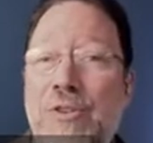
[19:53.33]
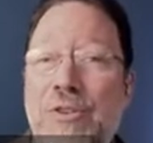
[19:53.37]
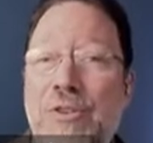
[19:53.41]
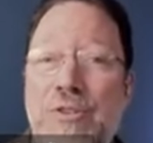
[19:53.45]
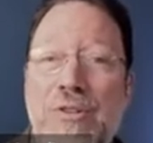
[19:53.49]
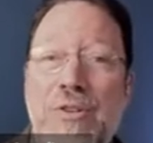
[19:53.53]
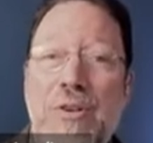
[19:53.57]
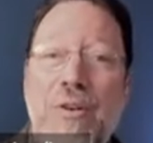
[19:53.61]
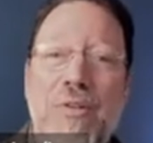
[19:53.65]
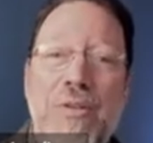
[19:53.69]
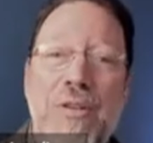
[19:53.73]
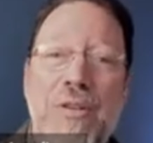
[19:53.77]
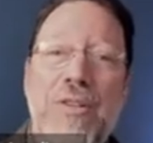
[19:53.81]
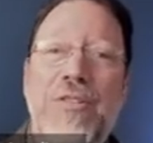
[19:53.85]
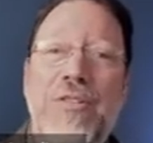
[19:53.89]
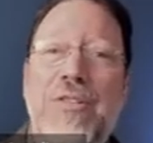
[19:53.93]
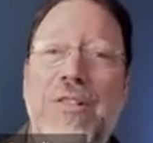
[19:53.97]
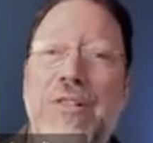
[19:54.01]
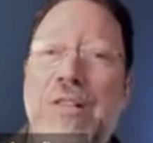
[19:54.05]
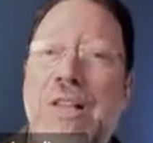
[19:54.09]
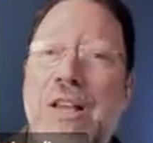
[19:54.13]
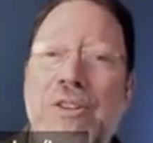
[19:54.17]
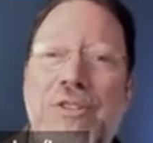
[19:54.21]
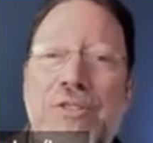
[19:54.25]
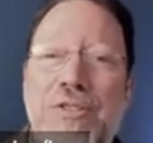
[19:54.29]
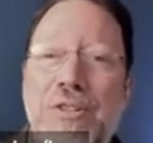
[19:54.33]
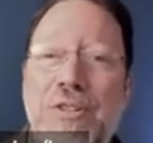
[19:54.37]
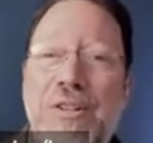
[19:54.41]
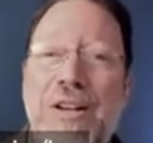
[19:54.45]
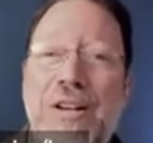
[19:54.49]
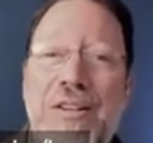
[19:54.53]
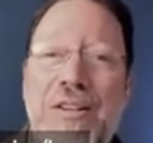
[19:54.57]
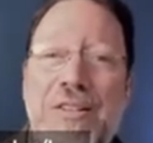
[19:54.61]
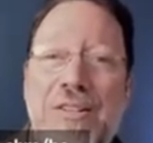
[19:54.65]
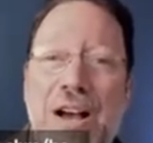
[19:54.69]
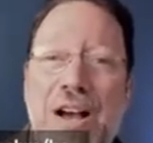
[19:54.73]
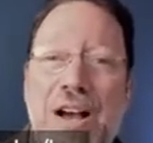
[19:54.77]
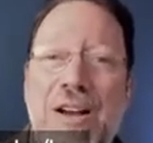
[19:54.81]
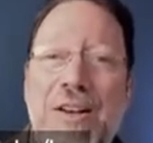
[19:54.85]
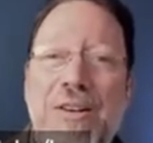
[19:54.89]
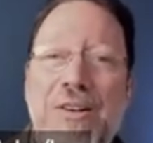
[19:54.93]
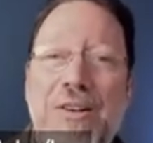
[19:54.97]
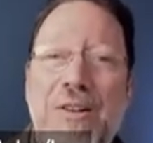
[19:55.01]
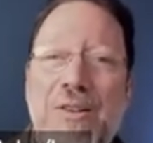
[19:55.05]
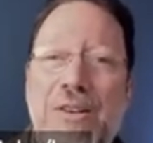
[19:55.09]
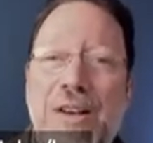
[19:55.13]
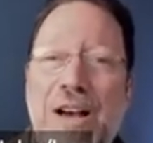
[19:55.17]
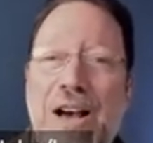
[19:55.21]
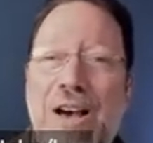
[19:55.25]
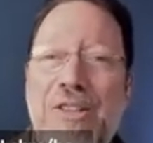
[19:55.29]
And so these clustered
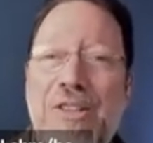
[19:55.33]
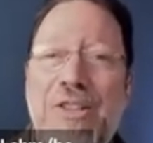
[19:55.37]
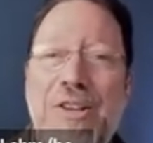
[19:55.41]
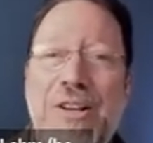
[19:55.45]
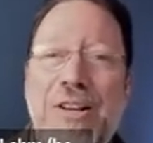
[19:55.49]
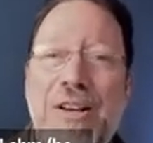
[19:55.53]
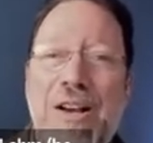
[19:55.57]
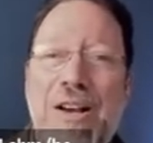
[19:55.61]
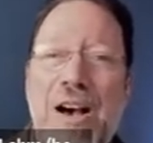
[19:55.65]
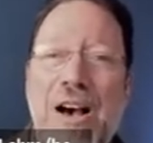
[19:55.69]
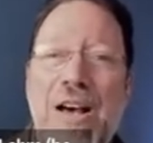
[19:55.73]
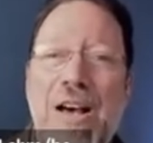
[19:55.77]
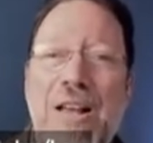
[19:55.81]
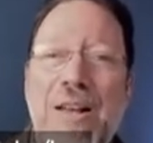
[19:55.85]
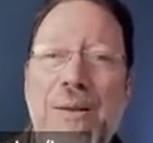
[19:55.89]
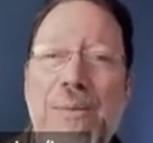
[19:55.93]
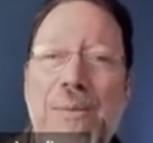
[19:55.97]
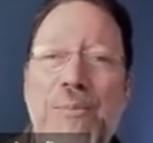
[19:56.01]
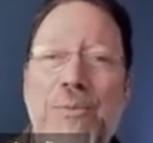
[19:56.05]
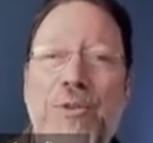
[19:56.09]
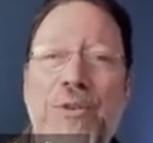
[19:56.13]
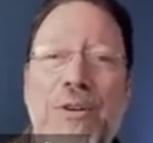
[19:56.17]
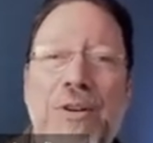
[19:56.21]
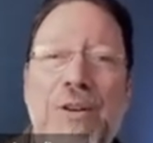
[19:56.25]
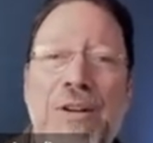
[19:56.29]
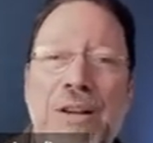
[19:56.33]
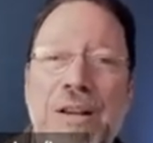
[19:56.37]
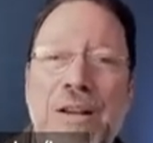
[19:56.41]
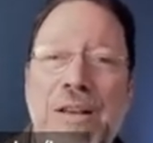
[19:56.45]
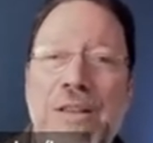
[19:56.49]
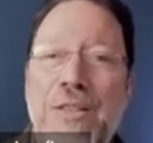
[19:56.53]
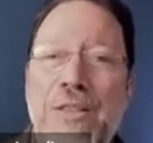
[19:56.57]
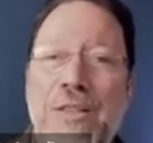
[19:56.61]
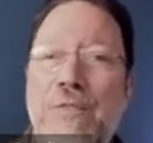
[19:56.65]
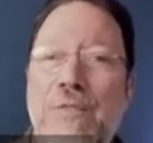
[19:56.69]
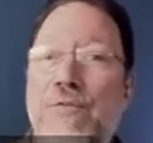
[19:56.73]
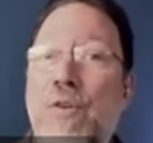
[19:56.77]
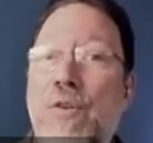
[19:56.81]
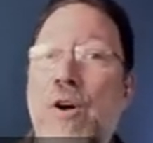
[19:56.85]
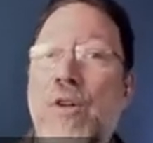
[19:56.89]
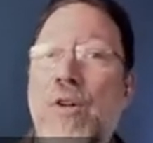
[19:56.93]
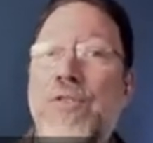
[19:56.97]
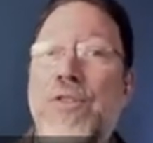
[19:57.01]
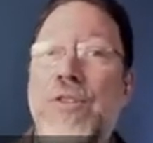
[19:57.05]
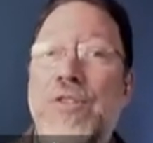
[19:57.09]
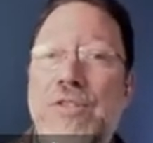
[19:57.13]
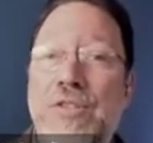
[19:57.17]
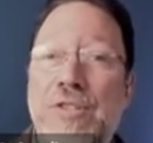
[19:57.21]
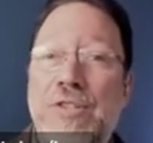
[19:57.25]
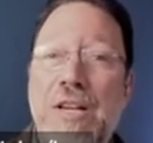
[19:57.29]
octagonal Gothic columns, or the
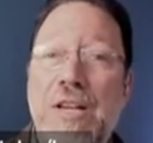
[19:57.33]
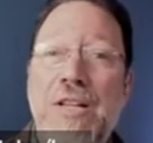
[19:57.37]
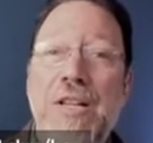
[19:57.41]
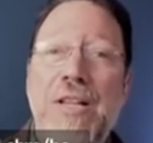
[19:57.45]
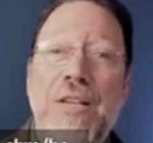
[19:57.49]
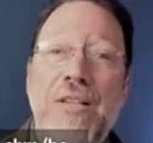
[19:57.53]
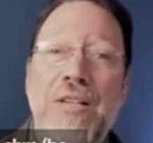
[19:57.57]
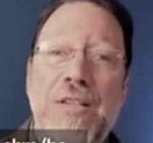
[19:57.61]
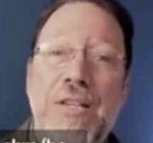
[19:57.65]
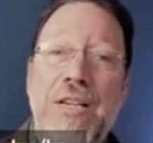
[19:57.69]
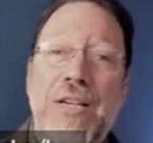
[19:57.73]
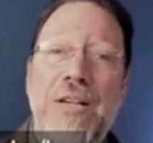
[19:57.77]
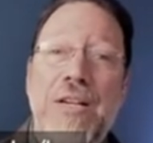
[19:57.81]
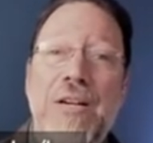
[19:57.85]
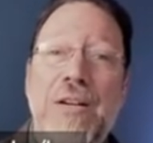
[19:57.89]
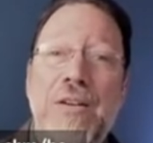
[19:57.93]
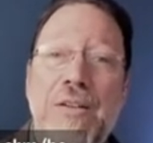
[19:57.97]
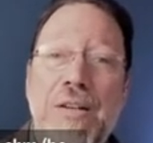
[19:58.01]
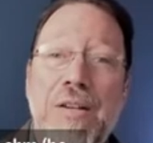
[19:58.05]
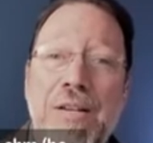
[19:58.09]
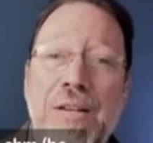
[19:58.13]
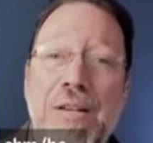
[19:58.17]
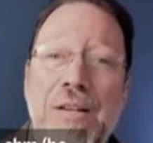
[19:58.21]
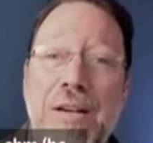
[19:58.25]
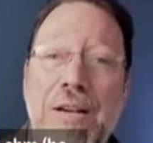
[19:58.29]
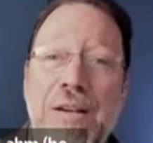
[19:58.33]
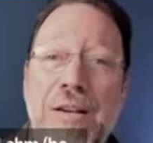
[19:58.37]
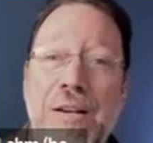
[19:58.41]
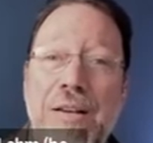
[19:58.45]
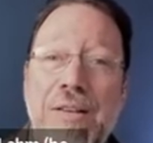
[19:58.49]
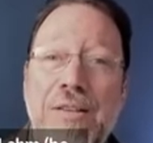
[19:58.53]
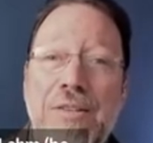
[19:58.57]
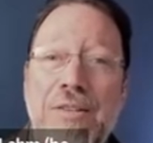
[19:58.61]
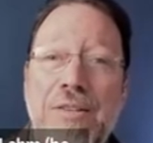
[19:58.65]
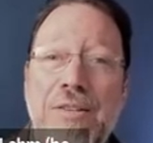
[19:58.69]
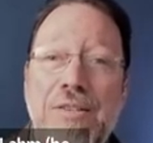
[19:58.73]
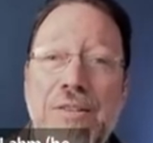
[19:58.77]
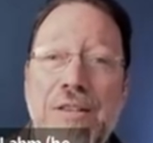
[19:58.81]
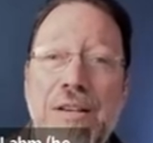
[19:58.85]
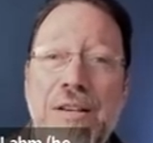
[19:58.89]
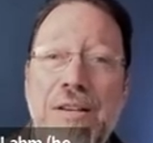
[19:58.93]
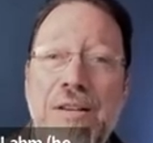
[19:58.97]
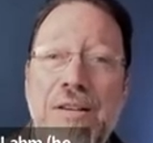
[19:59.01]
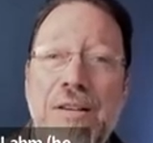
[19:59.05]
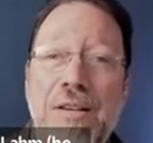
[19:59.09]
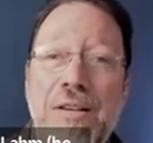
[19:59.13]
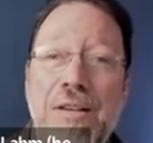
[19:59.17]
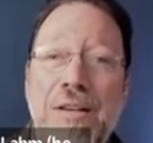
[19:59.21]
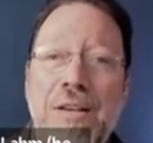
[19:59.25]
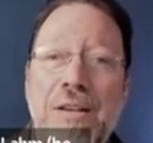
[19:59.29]
vaulted ceilings here and
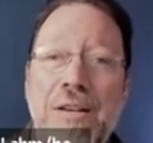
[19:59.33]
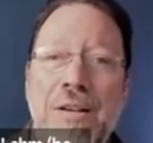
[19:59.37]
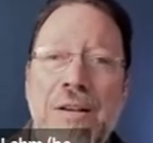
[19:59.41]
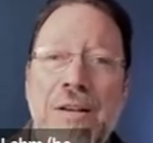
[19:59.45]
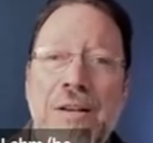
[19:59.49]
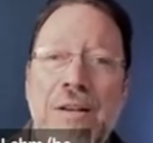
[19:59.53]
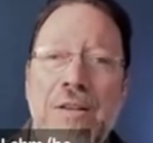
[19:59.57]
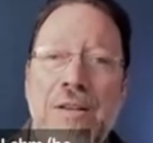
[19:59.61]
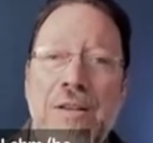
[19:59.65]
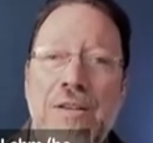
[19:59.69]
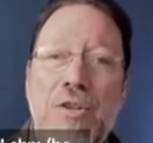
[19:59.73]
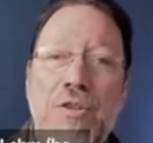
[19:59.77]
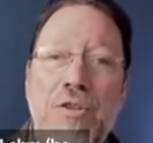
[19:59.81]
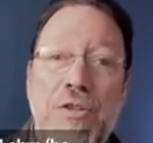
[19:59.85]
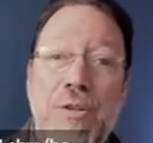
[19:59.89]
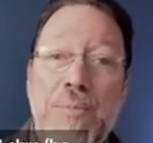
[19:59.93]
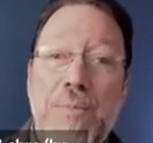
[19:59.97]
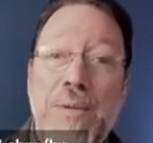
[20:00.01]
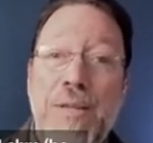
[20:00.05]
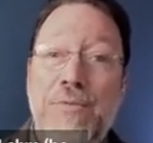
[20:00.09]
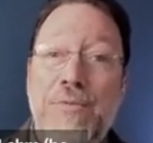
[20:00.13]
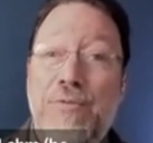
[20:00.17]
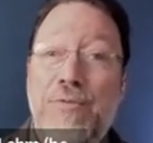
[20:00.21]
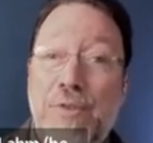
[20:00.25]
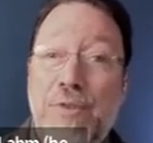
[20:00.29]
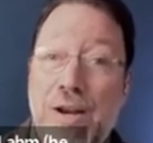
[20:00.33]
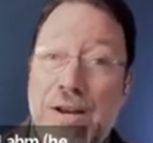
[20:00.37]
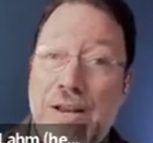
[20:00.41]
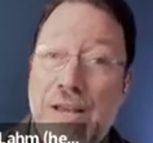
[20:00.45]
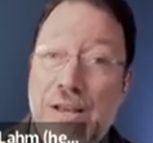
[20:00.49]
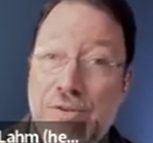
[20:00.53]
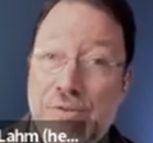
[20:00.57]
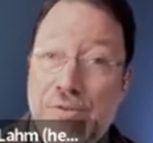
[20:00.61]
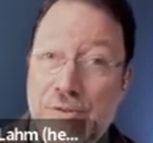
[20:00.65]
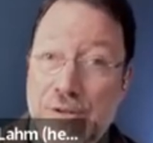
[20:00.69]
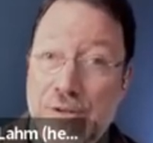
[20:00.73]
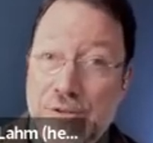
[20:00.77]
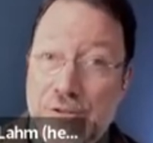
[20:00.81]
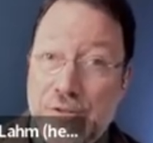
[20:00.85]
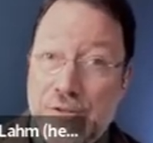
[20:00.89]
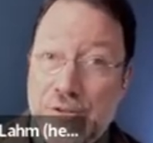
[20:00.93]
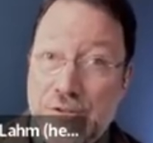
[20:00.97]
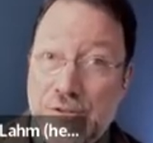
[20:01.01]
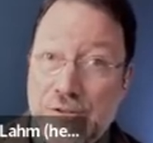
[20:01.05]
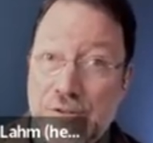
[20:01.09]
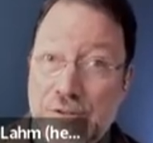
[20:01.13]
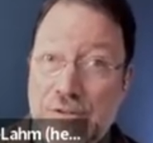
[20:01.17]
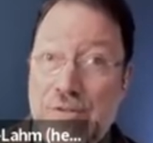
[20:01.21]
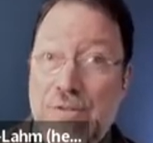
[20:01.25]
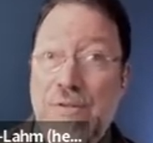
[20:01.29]
this used to be the front
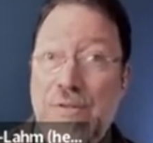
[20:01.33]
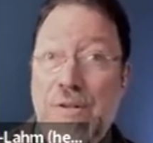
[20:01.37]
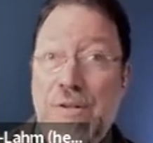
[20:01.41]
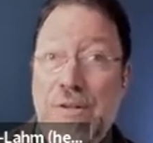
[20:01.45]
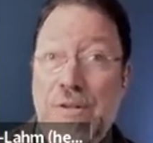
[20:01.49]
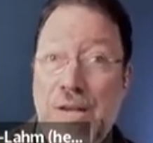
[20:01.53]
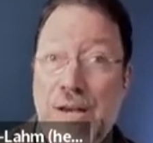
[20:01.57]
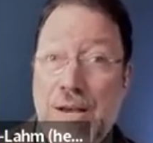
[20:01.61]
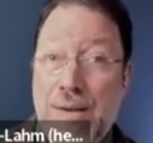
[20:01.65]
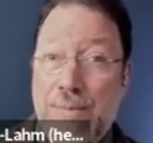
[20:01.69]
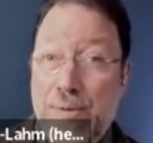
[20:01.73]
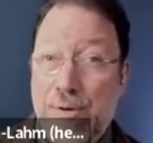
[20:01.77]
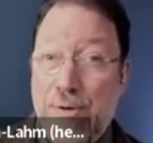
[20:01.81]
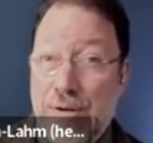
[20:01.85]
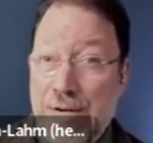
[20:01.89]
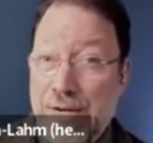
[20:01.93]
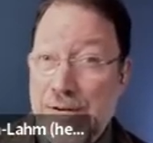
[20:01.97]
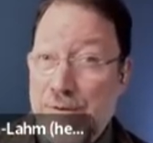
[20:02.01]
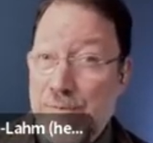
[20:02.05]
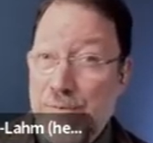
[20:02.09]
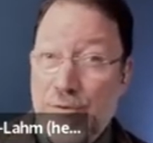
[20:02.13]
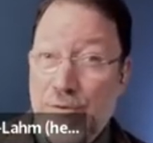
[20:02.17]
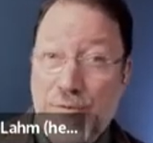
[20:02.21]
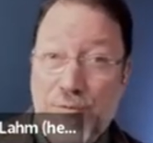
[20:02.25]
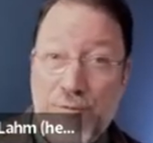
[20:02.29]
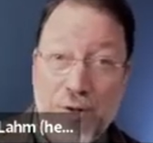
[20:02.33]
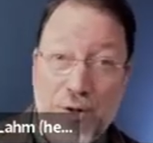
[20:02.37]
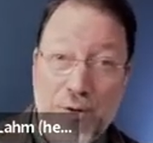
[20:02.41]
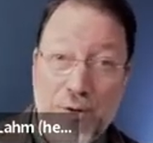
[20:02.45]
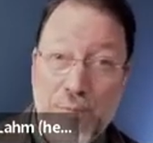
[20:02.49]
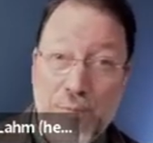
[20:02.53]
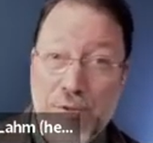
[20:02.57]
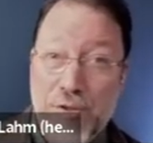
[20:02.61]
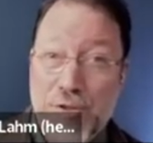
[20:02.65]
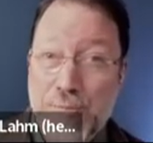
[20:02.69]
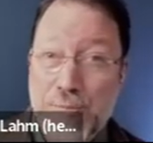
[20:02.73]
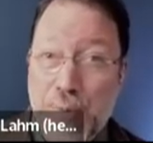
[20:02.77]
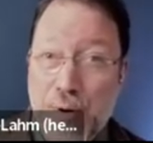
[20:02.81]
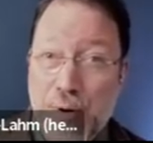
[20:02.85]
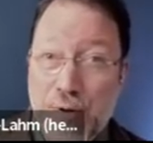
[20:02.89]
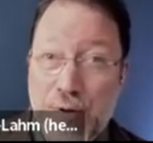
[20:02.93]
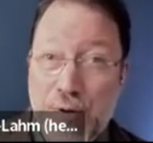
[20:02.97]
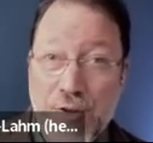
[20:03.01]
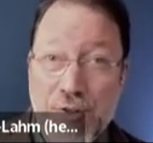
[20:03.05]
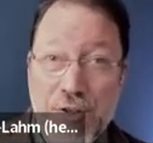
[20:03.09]
entrance to the library, and it was filled with smokers